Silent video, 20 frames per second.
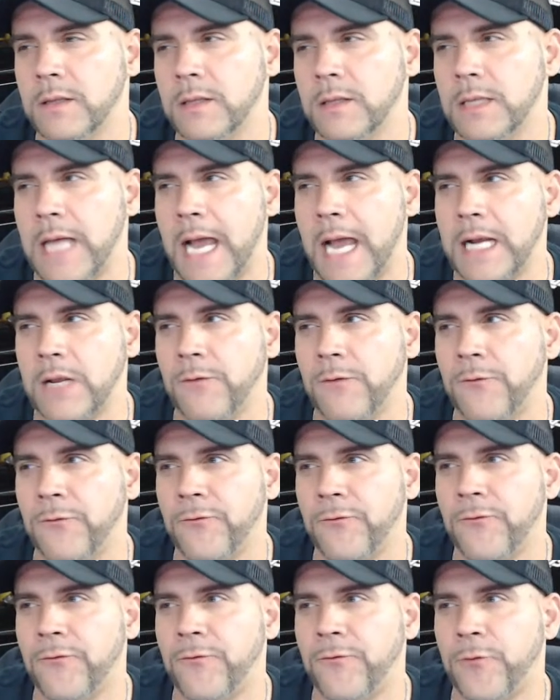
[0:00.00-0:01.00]

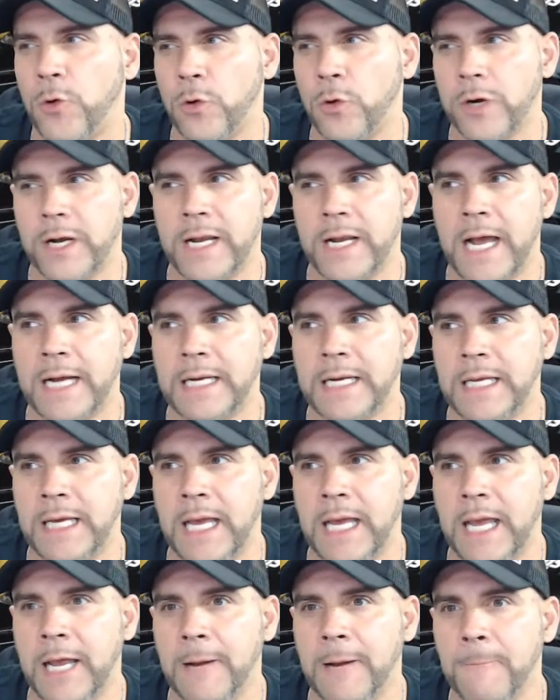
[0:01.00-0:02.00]
94 to
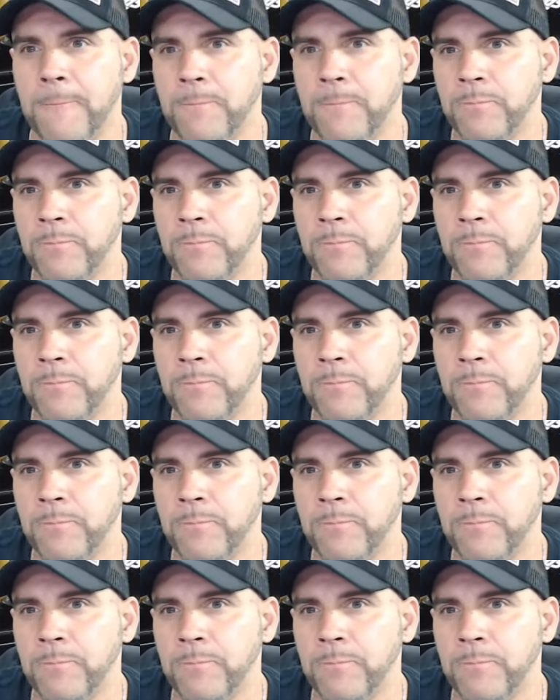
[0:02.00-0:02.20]
98,